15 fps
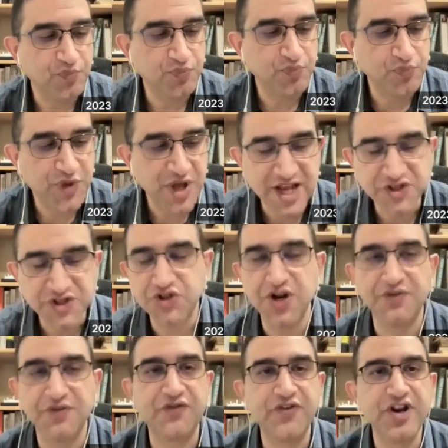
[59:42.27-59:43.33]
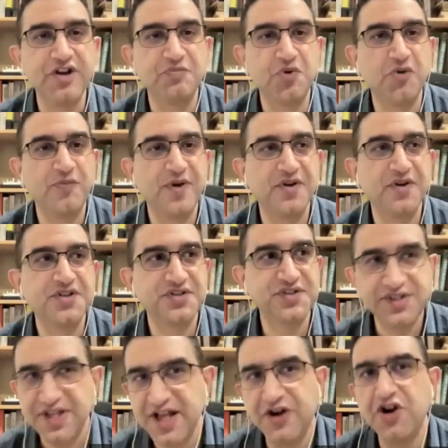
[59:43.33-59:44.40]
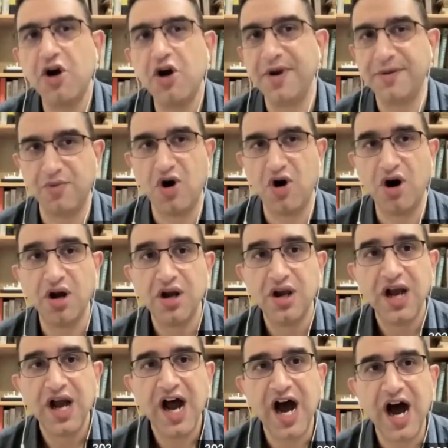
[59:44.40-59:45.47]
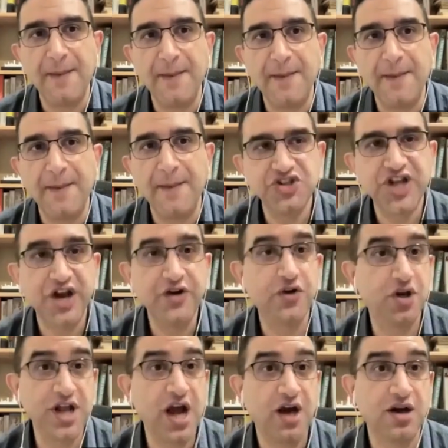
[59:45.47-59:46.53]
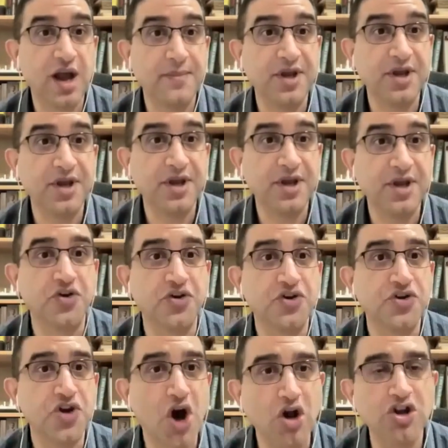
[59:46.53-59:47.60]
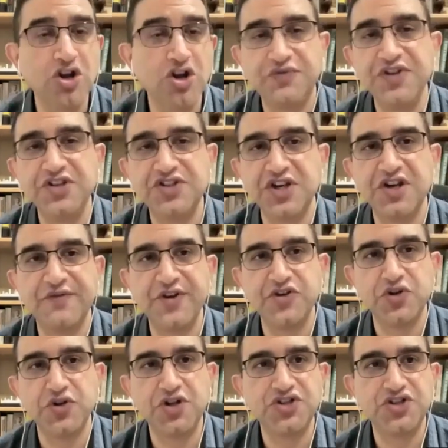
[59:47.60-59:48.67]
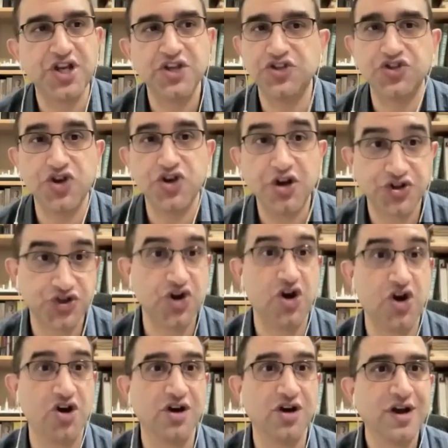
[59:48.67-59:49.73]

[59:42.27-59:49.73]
the history of the freedom movement, they'll know a bit more. But in general, knowledge of these individuals is not strong.